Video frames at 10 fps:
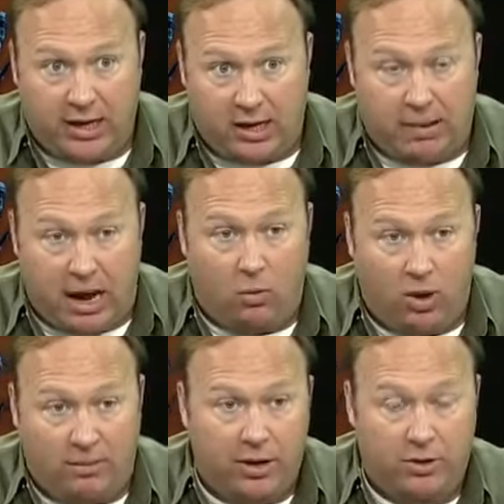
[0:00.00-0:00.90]
thinking about
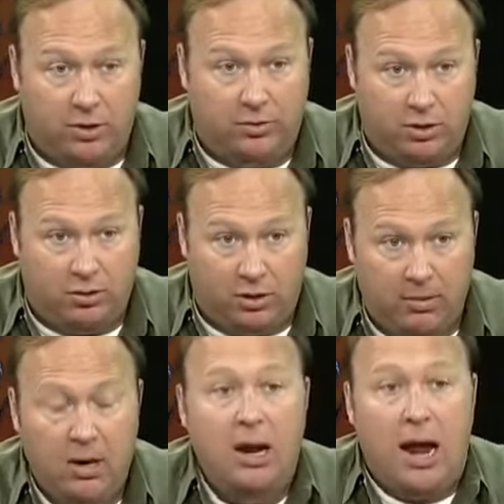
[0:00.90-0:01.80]
what I'm going to do to
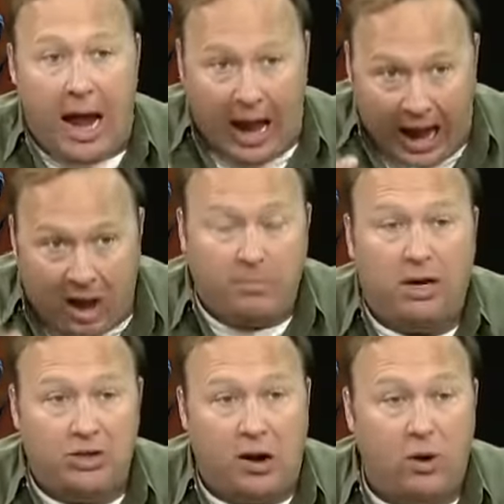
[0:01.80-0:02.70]
him, how
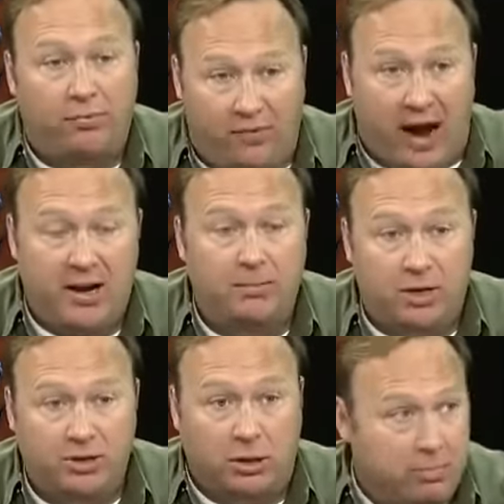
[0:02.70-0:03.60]
much I want to fight them
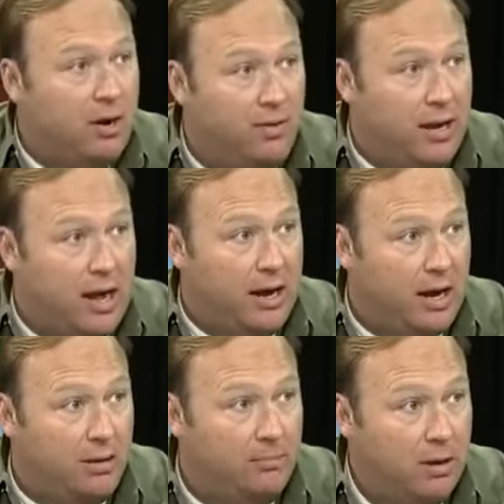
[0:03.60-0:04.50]
because they're bigger than I
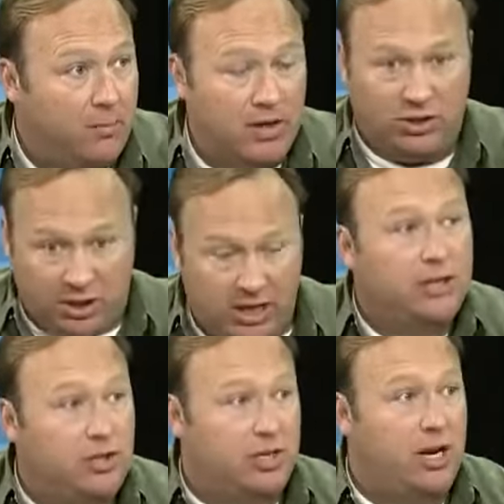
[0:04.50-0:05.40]
am. It's just an
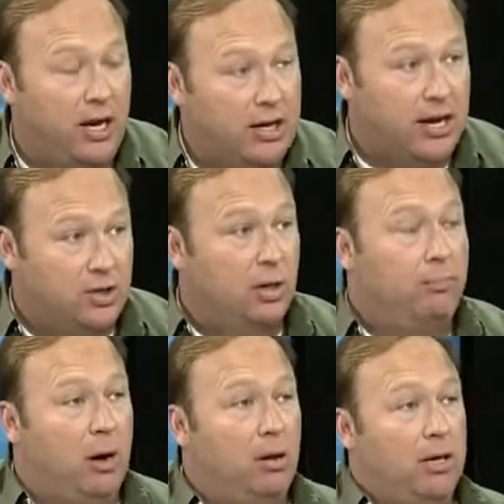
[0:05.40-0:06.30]
instinct, I guess a
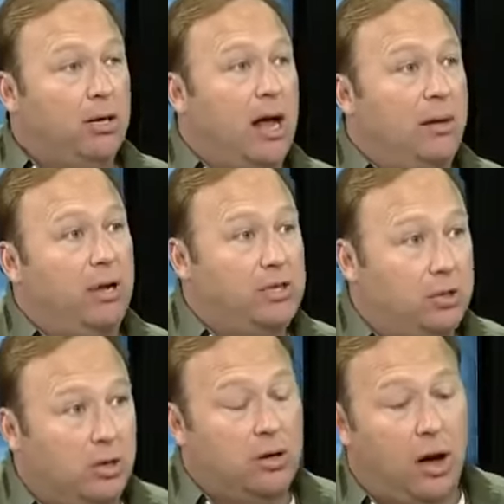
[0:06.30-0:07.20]
Napoleon
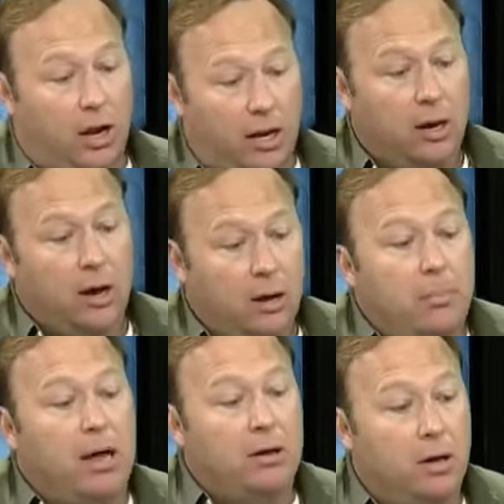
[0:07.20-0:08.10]
complex you could call it.
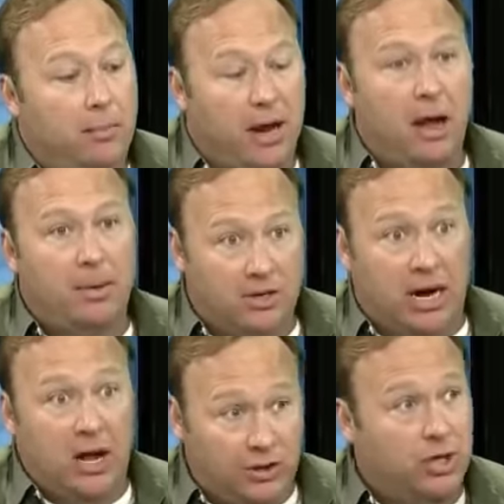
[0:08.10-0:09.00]
But, you know, I mean, it's
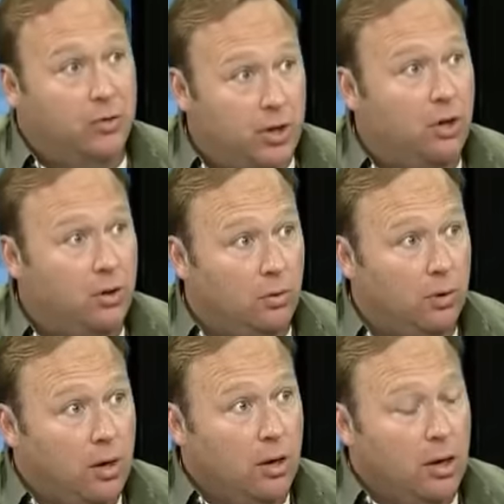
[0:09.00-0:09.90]
like, I'll show
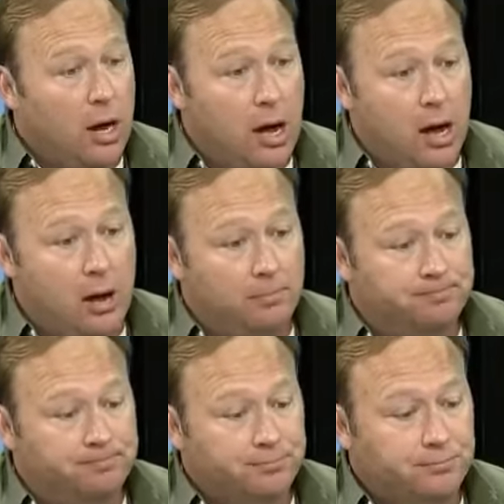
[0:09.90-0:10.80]
you, you
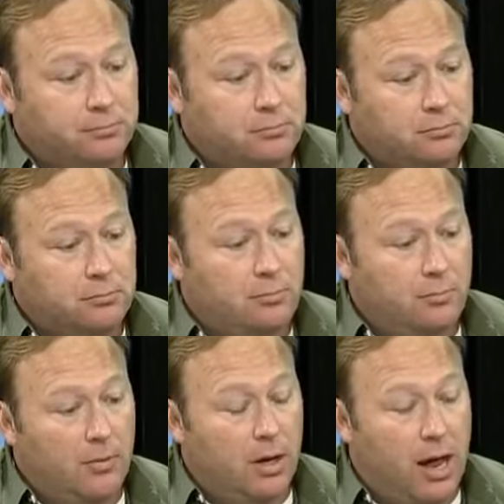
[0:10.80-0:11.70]

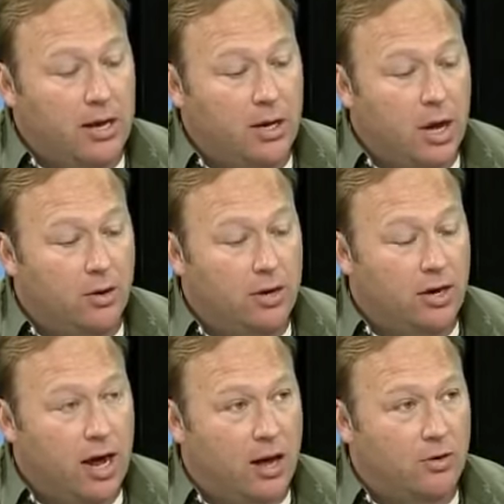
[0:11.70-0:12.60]
know, like Yoda
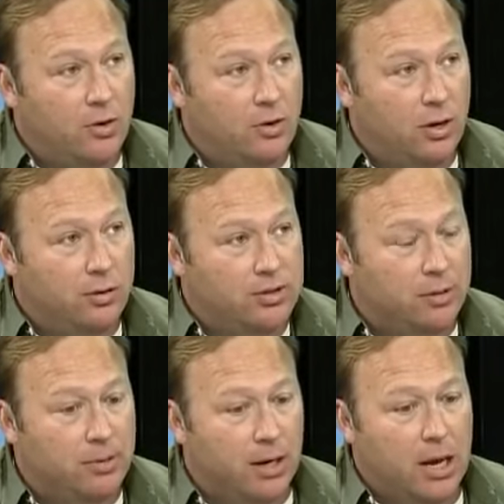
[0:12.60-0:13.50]
to Count Dooku or
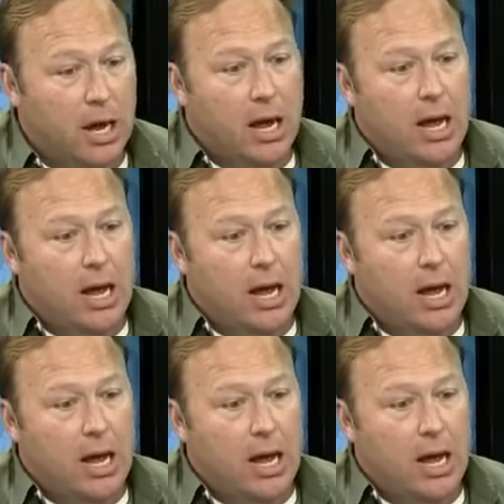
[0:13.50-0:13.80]
something.